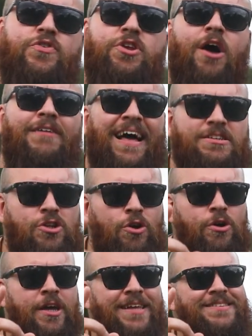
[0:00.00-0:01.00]
video, let's
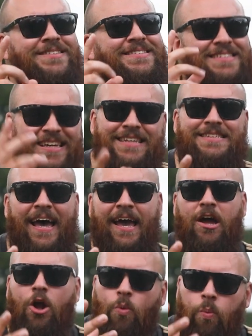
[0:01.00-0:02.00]
look in
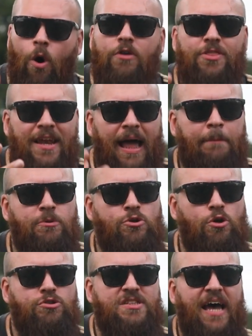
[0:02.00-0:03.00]
detail at what the
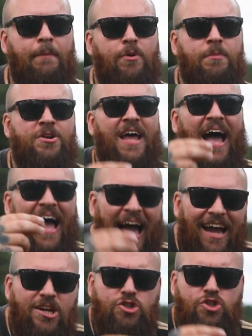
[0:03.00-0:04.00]
Labrador's temperament
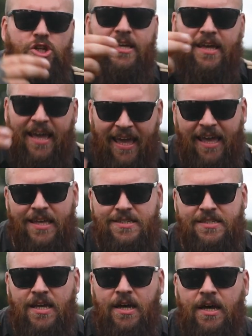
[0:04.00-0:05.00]
actually
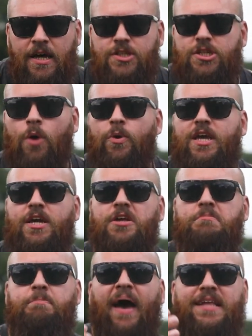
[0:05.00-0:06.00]
is, so we
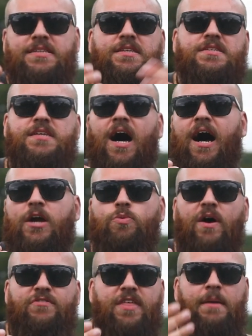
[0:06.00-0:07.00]
can better decide
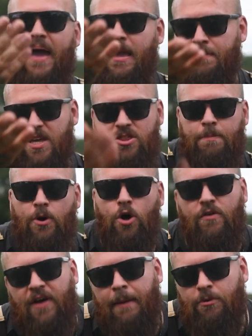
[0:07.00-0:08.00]
whether they may be the
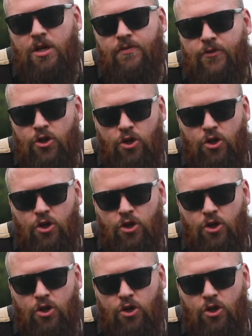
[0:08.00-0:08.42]
perfect breed for